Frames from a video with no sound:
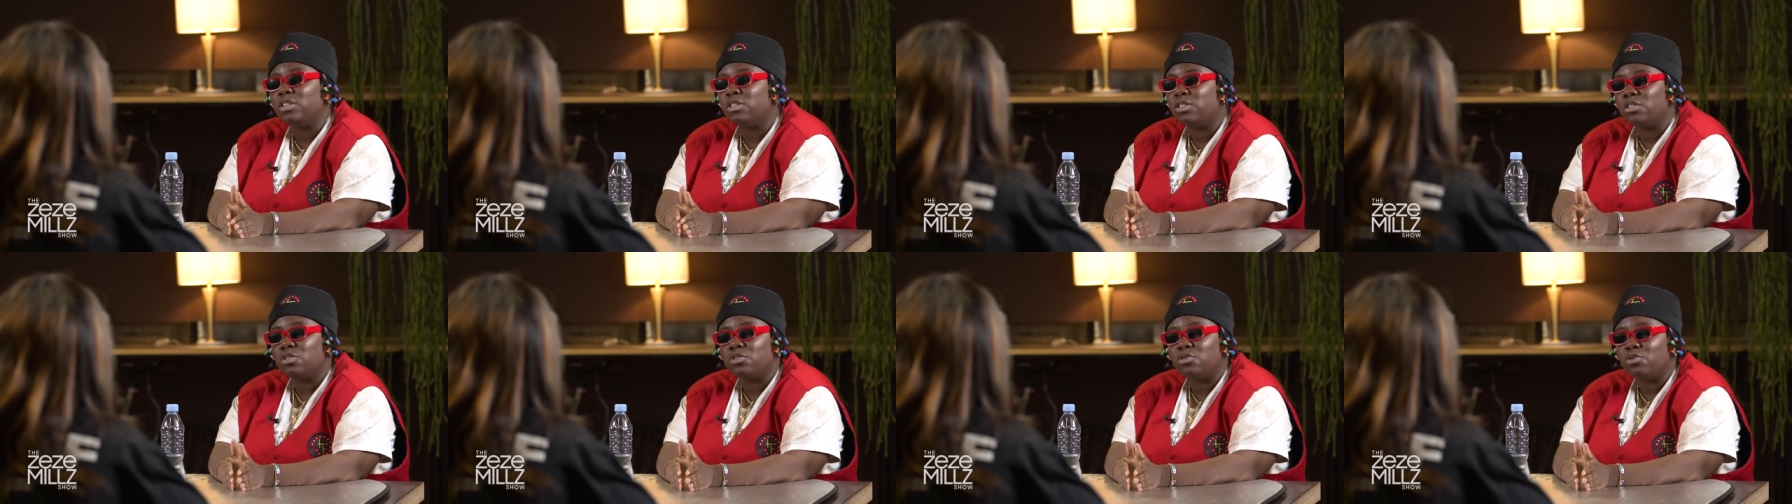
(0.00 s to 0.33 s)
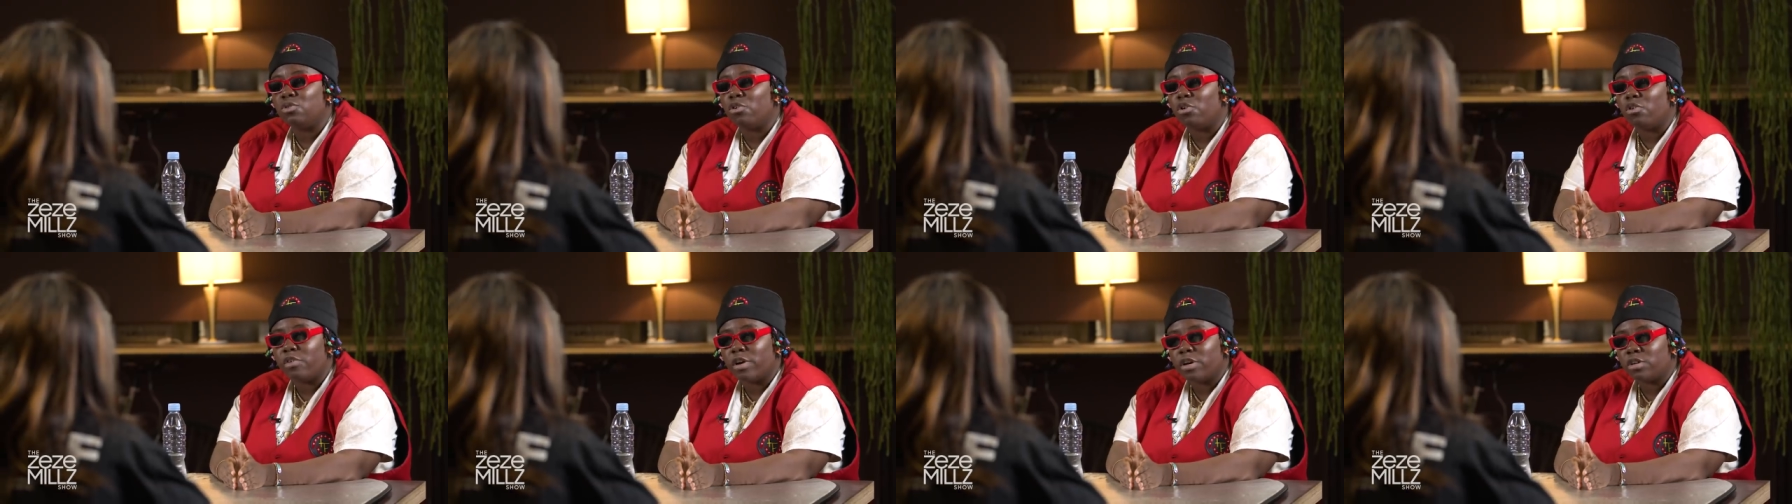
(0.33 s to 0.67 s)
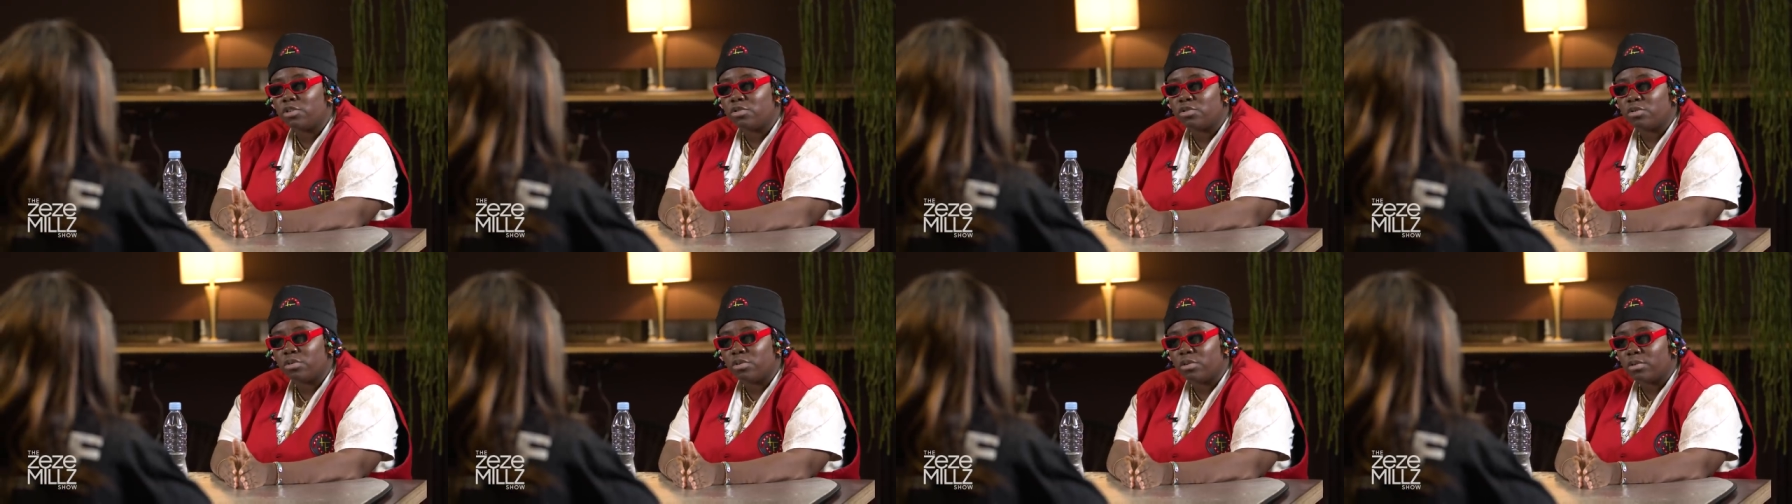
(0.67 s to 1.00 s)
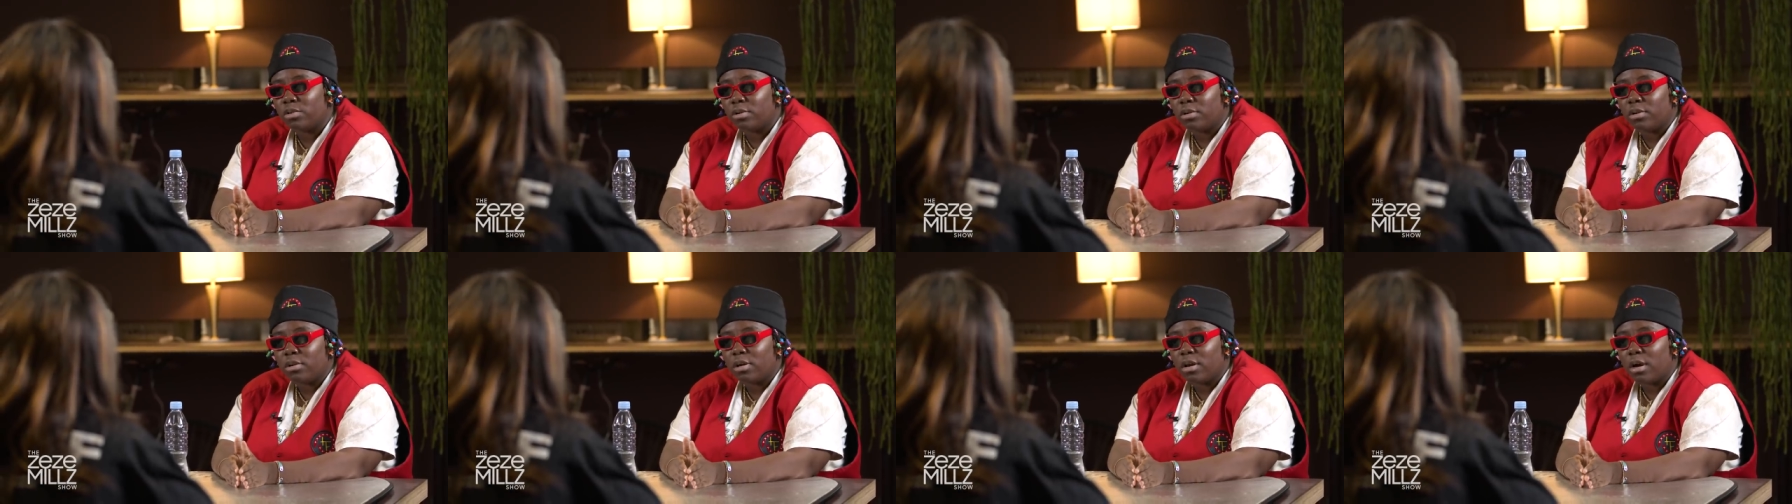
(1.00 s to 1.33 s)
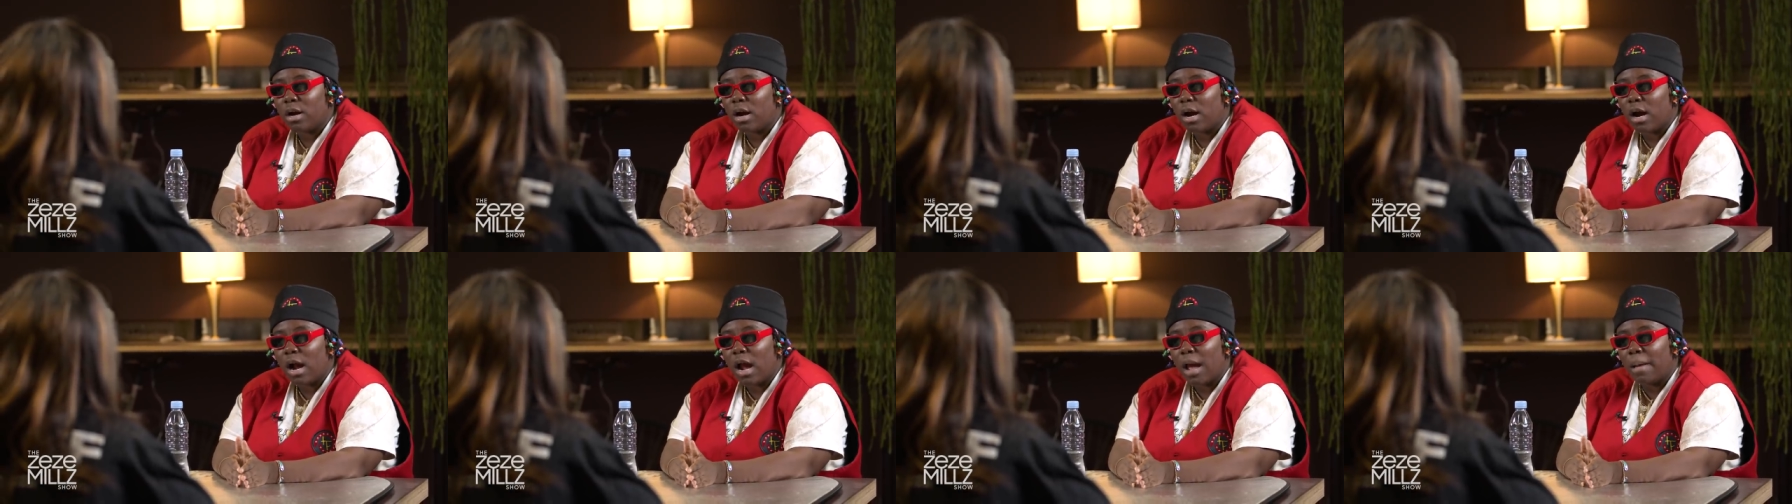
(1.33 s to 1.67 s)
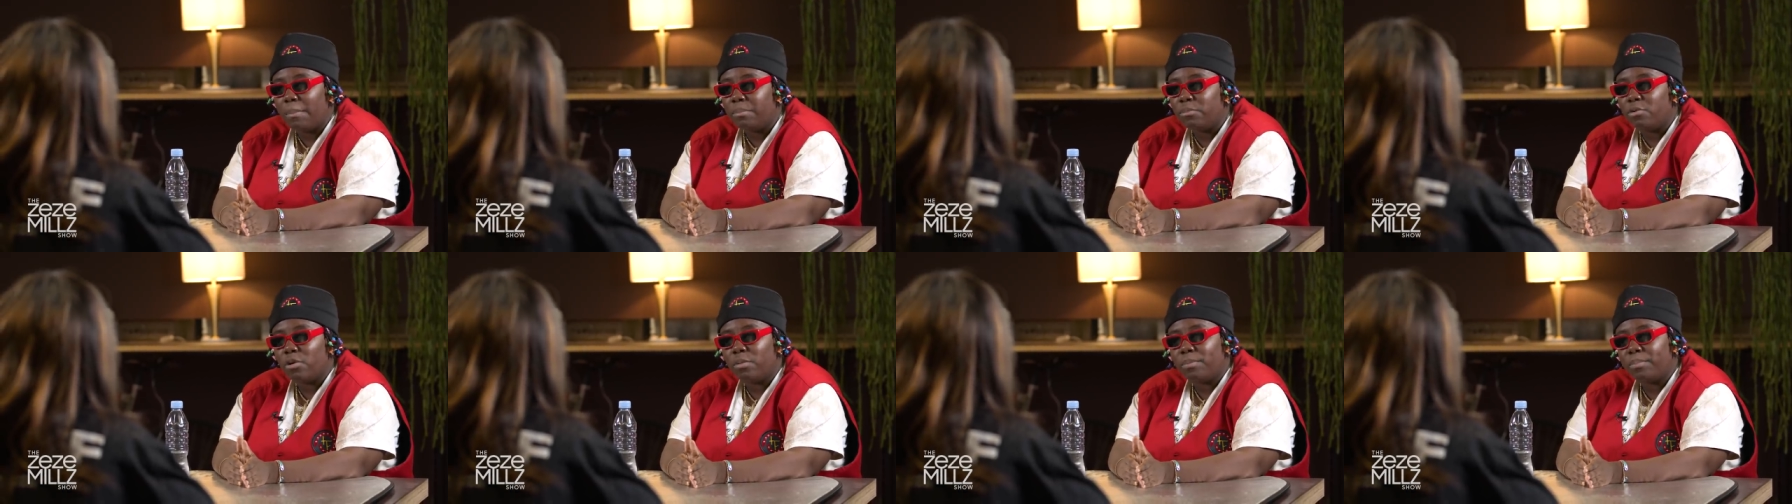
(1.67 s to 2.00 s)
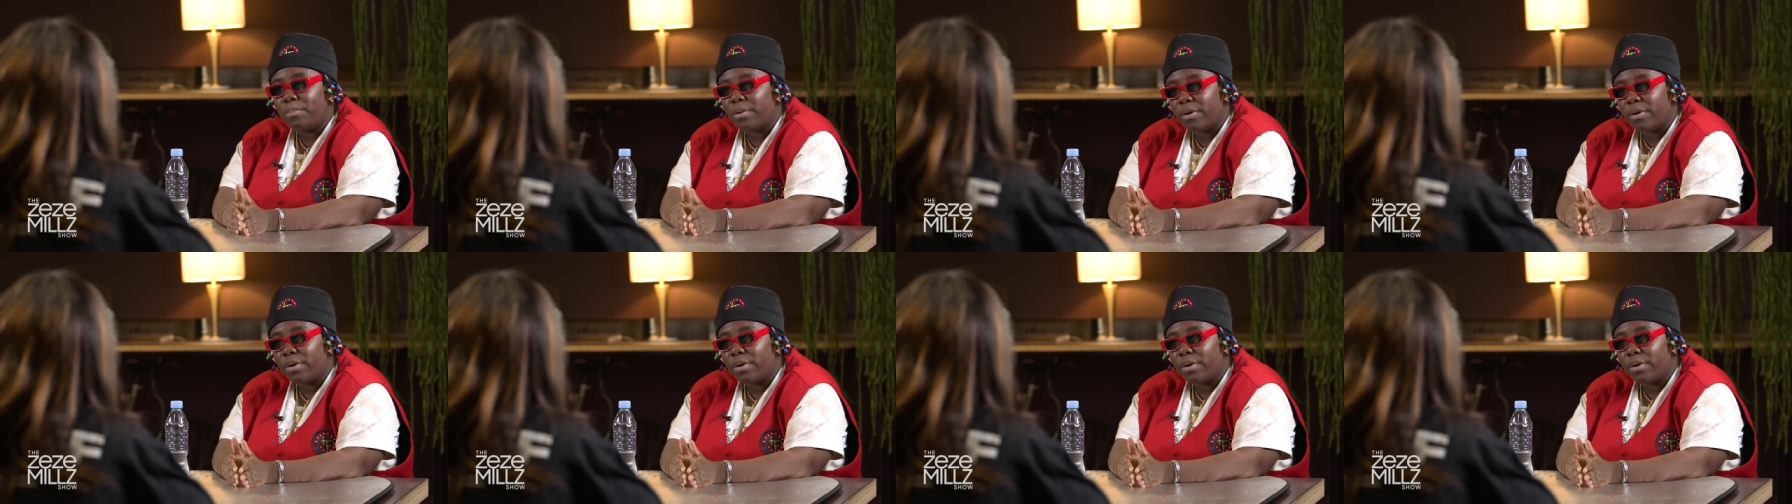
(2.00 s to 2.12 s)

listen to correction, I'm not